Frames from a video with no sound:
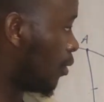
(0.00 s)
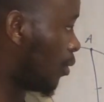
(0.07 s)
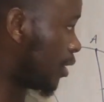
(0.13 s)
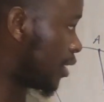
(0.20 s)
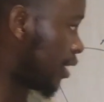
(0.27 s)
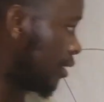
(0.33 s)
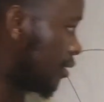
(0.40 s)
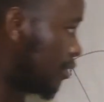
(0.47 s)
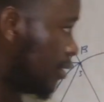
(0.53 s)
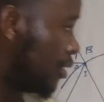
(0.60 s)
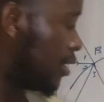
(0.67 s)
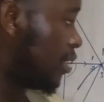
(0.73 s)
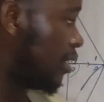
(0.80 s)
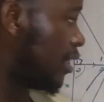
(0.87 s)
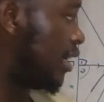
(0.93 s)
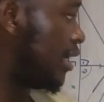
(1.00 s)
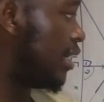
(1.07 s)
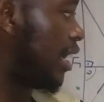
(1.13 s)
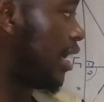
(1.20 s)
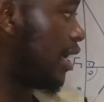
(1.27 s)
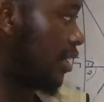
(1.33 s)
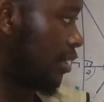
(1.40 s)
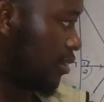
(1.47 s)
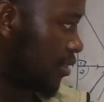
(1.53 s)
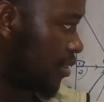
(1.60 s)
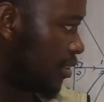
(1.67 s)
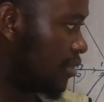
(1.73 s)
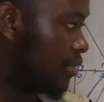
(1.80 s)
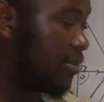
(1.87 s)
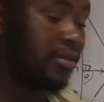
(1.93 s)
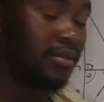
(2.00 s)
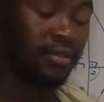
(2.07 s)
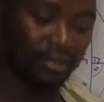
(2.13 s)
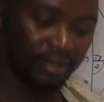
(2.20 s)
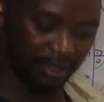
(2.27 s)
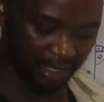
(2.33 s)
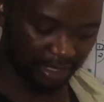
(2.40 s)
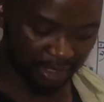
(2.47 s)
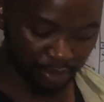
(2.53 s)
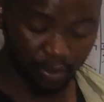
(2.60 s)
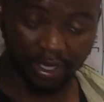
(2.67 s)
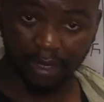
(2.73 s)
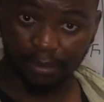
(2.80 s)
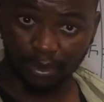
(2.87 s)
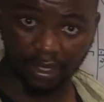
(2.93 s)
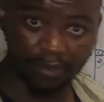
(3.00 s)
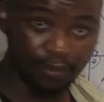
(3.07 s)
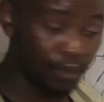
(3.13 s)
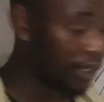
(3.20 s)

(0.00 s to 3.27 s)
Okay. In angles, this is what I'm going to